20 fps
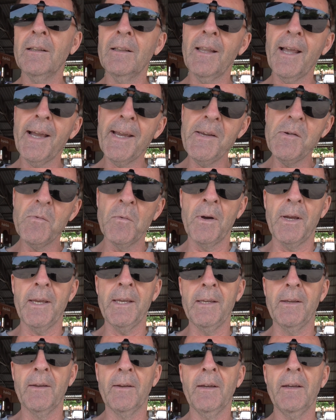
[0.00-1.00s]

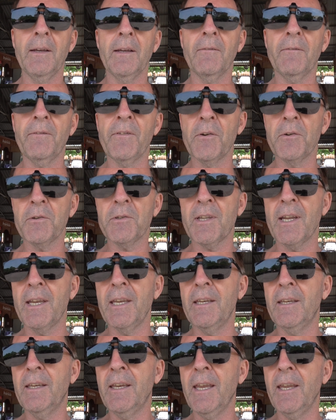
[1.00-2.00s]
lightweight first
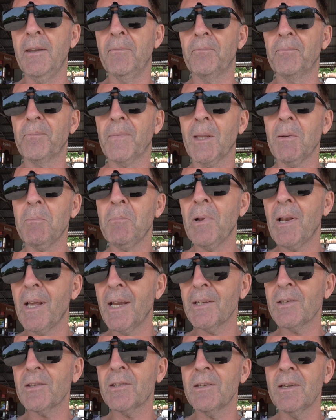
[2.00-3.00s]
aid kit,
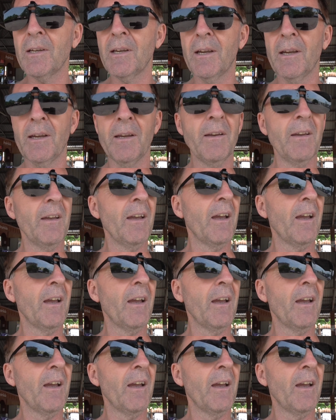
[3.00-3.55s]
plaster,